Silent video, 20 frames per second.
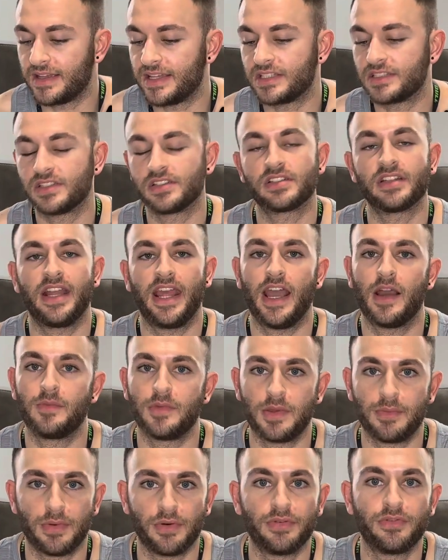It's just going to help
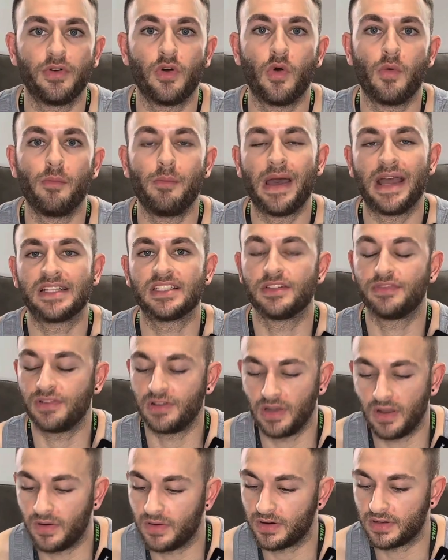you perform better for
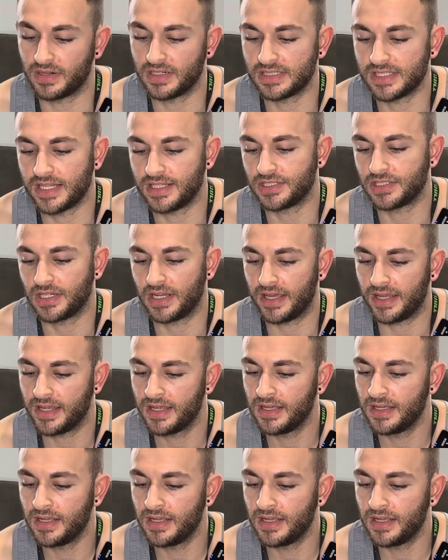longer, essentially.